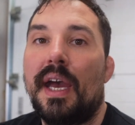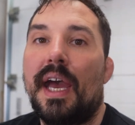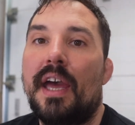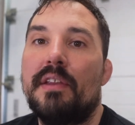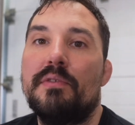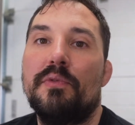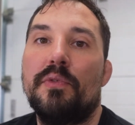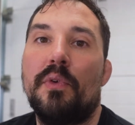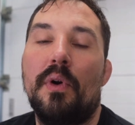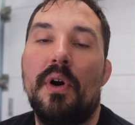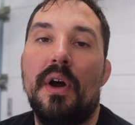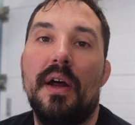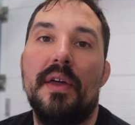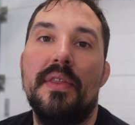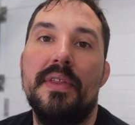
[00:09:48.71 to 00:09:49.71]
And
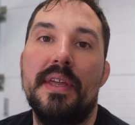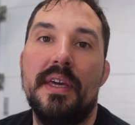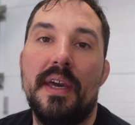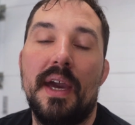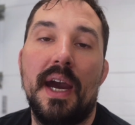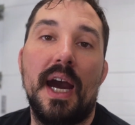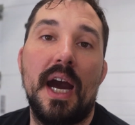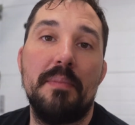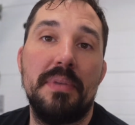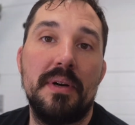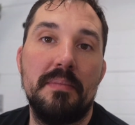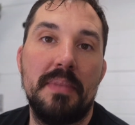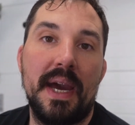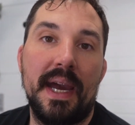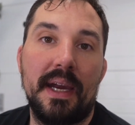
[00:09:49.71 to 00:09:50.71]
for the
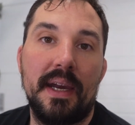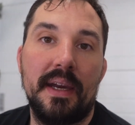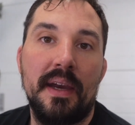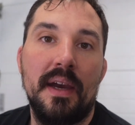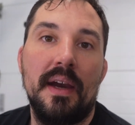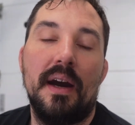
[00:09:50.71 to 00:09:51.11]
upper back,